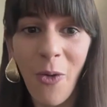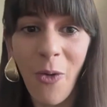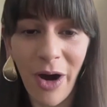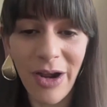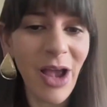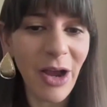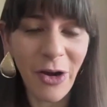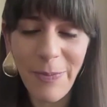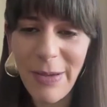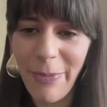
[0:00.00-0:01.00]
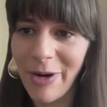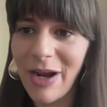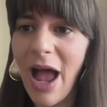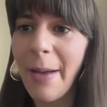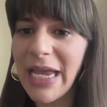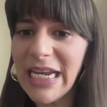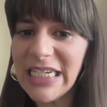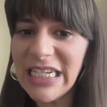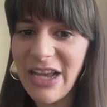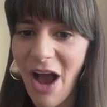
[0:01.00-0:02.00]
or younger people were coming
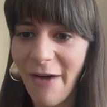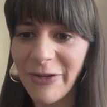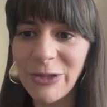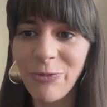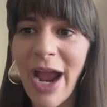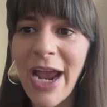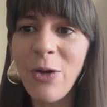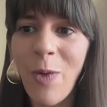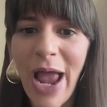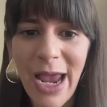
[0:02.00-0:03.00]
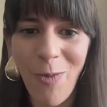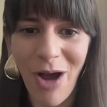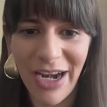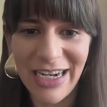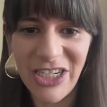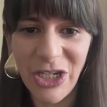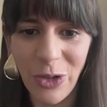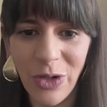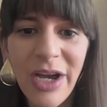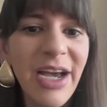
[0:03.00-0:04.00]
into the office right away wanting
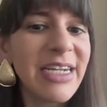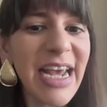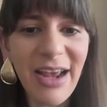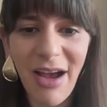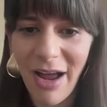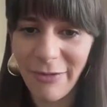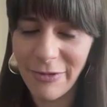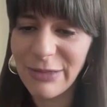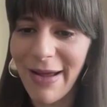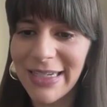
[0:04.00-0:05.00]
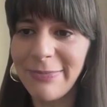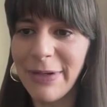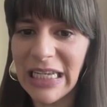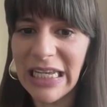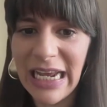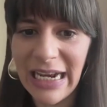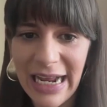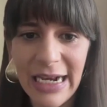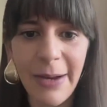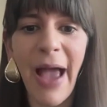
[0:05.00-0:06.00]
to take on responsibility and
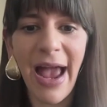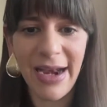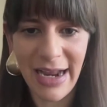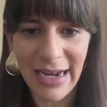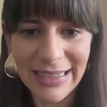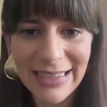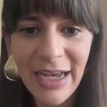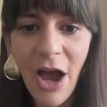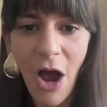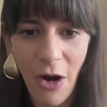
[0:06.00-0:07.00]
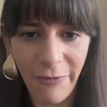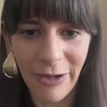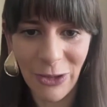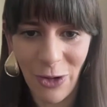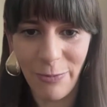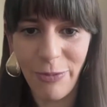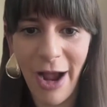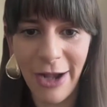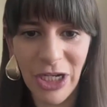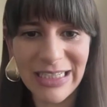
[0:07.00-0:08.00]
independence over certain
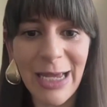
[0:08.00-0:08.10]
projects.